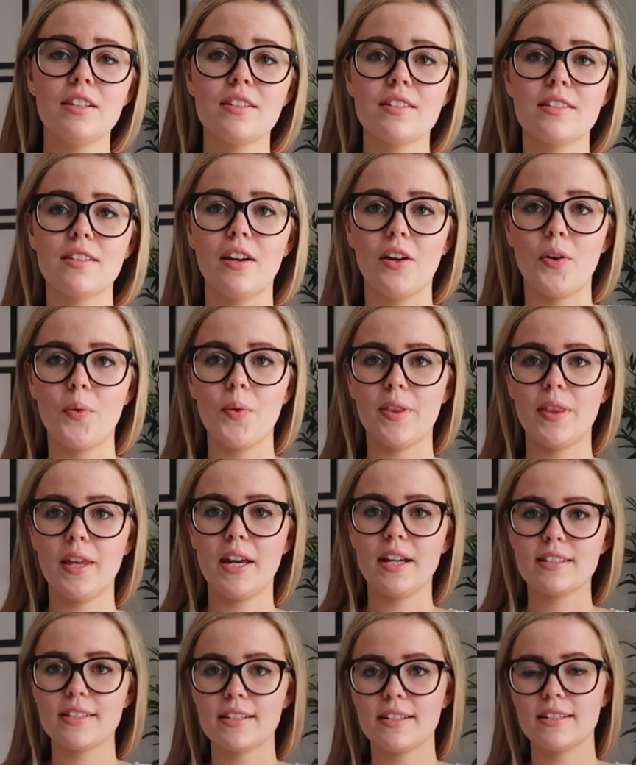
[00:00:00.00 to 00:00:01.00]
so
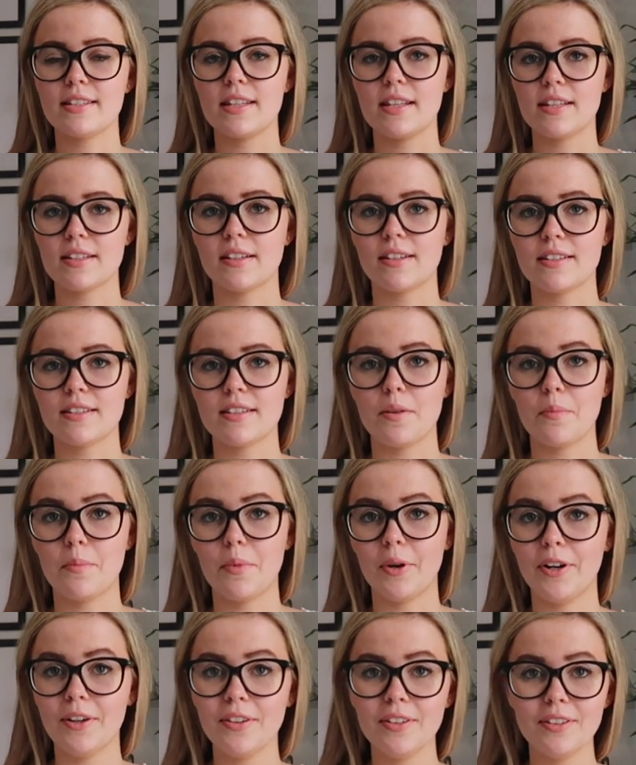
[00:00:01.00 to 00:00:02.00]
that is this item
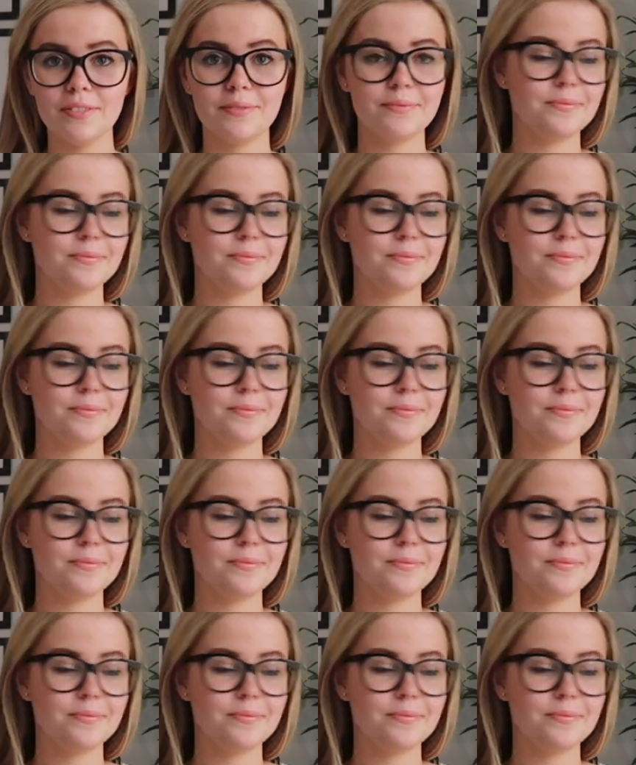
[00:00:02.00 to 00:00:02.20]
on